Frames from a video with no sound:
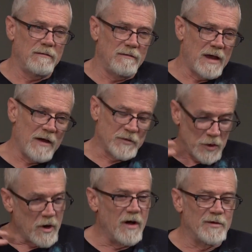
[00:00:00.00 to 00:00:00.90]
After
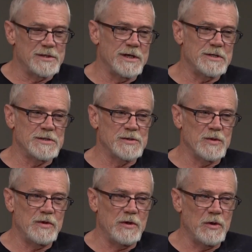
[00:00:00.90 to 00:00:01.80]
conversations
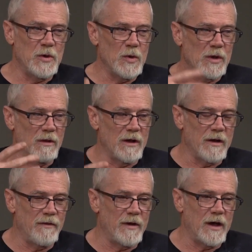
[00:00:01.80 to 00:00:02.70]
with you and a lot
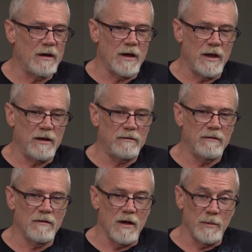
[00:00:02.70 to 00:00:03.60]
of thought, I'm
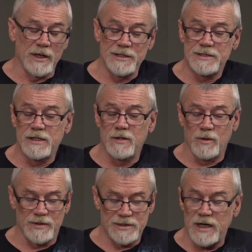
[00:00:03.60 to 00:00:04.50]
going to stick
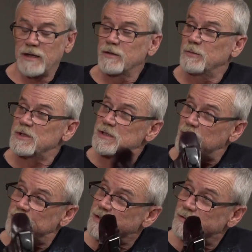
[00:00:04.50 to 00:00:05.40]
with stacked loop
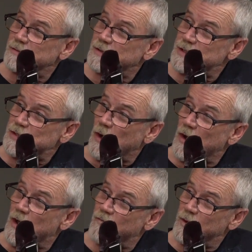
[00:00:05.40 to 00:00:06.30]
designs to start
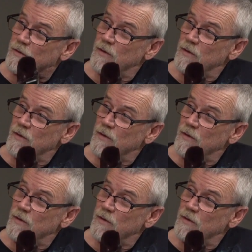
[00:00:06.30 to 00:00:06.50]
off with.